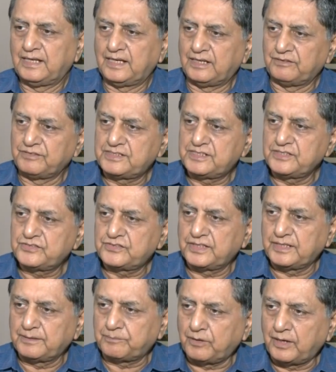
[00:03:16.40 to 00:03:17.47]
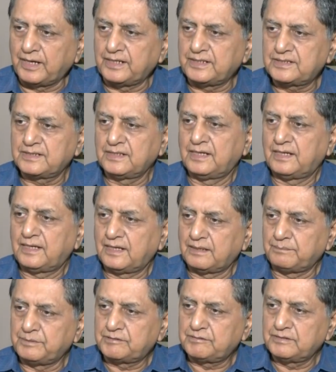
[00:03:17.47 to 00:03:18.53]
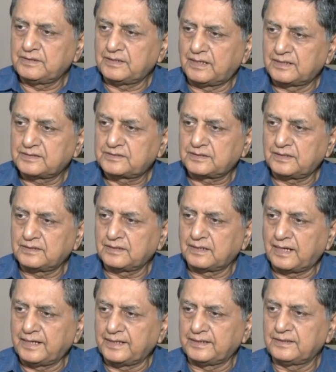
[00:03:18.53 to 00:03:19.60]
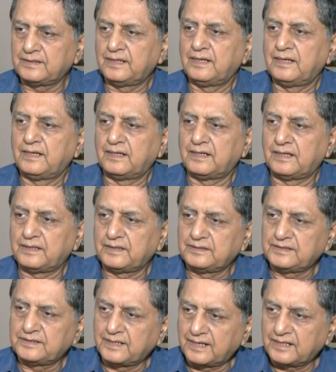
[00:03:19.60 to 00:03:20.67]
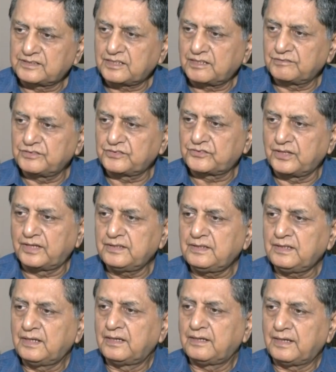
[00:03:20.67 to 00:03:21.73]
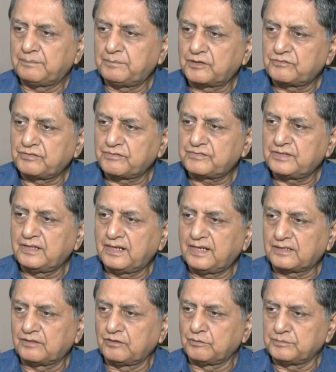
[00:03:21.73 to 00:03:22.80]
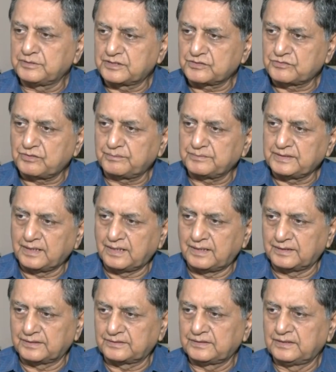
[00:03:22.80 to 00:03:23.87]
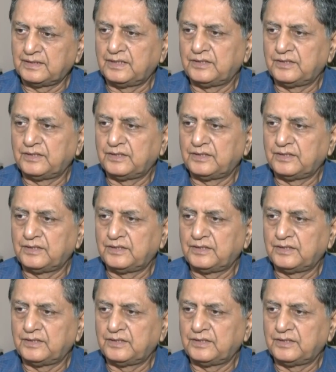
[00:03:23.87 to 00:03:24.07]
uh, which is a point between the Earth Sun line in the direction of the Sun about 15 lakh kilometers from the Earth.